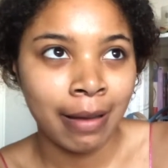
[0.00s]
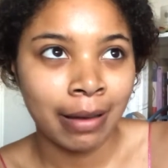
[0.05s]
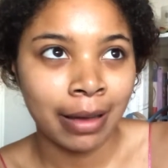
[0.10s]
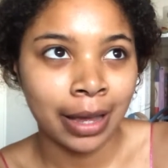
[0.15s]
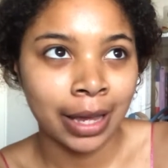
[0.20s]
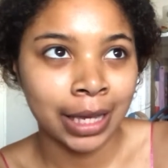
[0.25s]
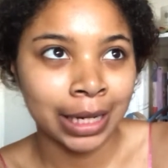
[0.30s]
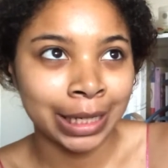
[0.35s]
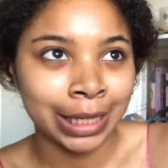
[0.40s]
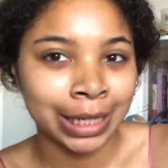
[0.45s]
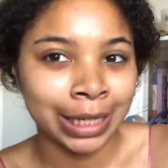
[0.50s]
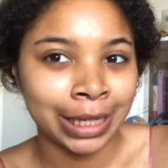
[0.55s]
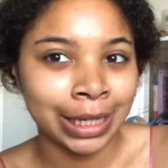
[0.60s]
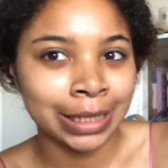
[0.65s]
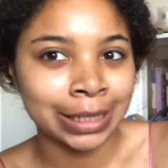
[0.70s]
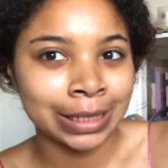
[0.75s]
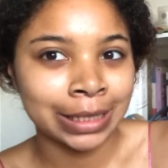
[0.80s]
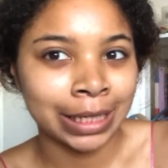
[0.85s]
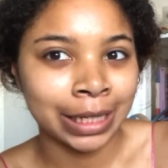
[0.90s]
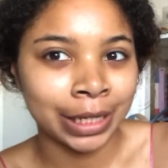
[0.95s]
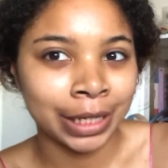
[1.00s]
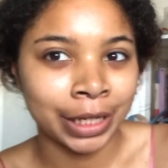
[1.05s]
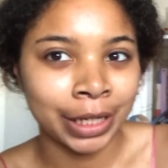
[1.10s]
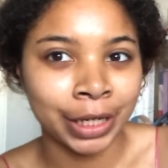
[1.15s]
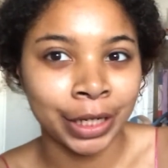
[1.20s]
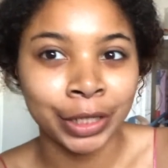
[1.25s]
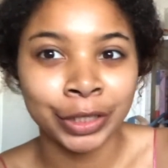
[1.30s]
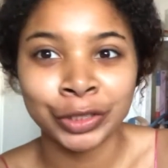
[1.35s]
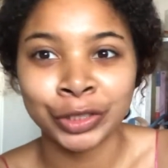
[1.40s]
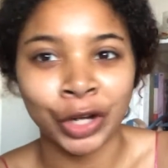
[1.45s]
and it's
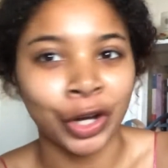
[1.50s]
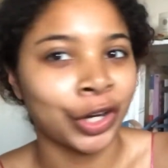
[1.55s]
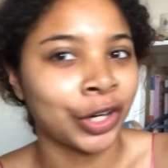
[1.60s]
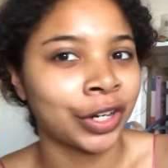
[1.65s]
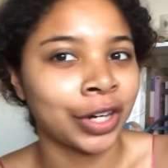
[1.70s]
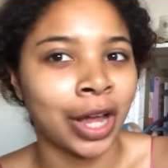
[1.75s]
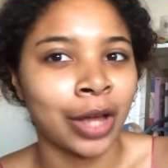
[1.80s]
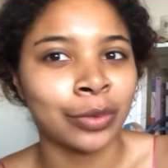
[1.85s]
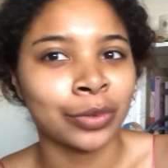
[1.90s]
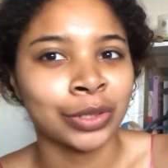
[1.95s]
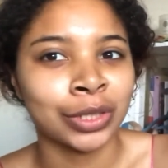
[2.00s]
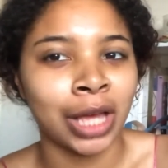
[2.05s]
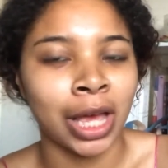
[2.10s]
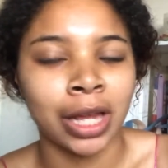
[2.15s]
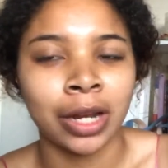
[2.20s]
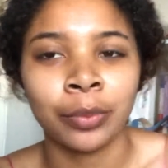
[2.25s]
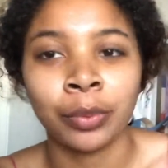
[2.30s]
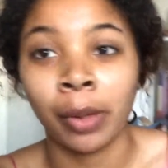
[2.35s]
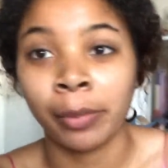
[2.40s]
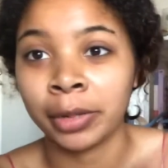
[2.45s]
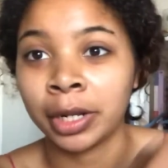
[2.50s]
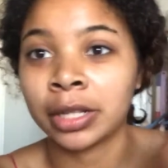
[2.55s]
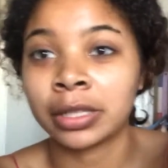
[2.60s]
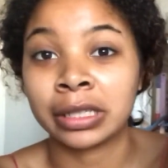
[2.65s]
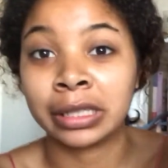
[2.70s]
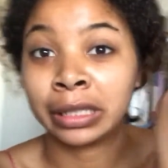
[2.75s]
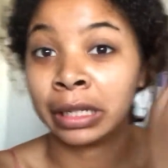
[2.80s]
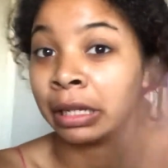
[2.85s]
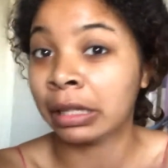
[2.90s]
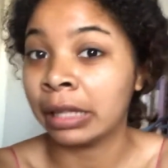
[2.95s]
getting darker outside. It probably
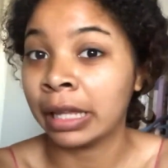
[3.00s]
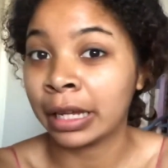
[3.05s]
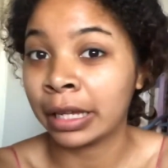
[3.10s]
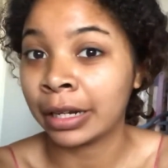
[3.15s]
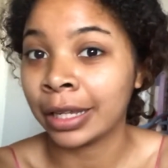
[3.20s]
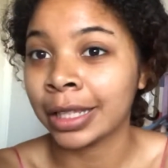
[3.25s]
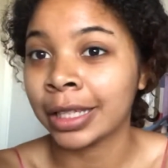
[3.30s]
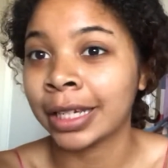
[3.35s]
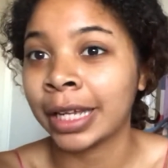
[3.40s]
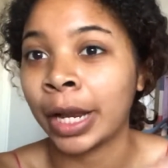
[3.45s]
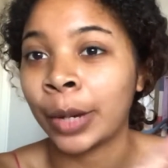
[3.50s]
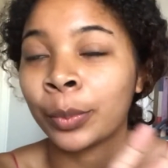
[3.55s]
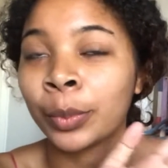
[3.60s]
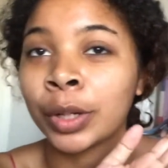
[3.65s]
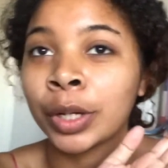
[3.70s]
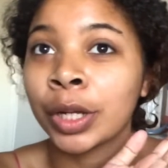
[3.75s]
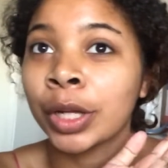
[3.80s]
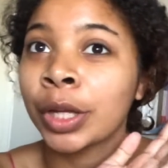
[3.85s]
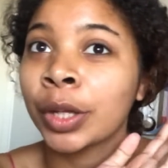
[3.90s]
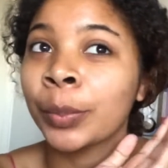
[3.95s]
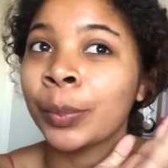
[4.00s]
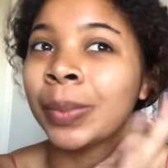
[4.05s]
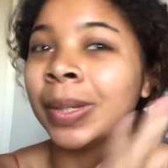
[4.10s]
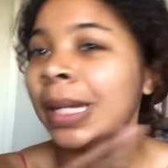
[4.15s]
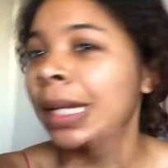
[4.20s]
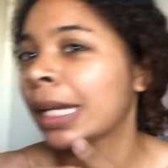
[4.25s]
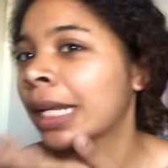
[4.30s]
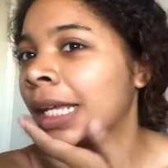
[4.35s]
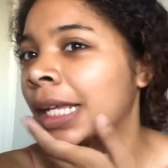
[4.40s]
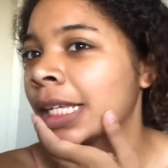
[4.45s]
doesn't look like it on the camera, but
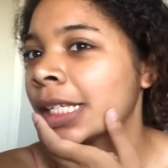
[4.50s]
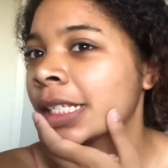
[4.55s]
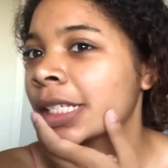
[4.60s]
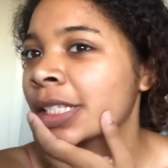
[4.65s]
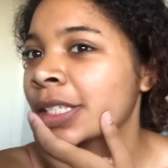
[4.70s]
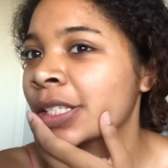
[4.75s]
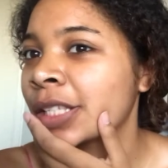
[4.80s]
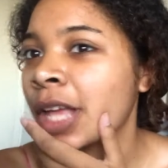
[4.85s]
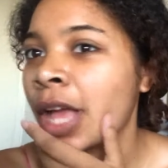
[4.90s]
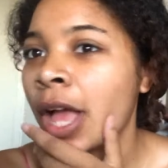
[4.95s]
it is.